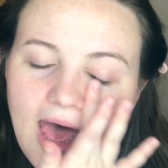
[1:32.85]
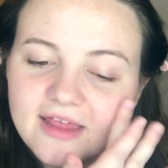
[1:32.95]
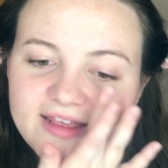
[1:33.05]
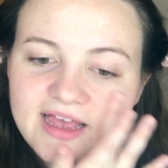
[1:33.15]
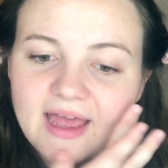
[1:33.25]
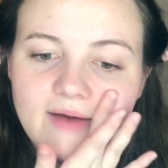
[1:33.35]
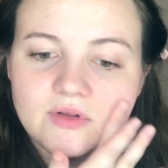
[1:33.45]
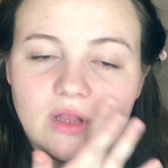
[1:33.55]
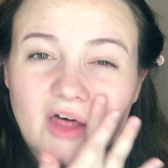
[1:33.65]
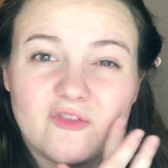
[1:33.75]
I think I have
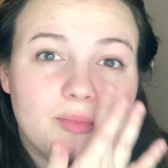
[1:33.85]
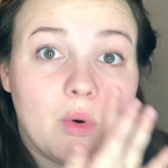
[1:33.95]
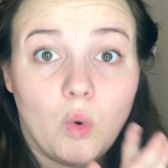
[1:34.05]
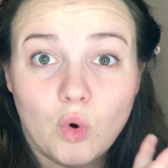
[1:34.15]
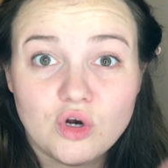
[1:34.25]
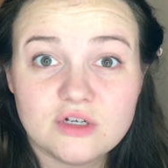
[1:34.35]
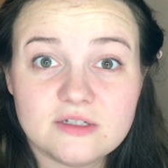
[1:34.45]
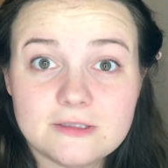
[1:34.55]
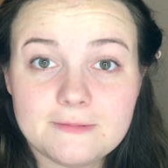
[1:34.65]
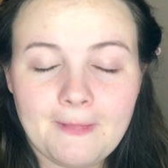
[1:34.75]
a lot of
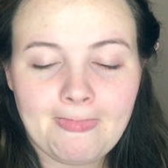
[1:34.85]
pores.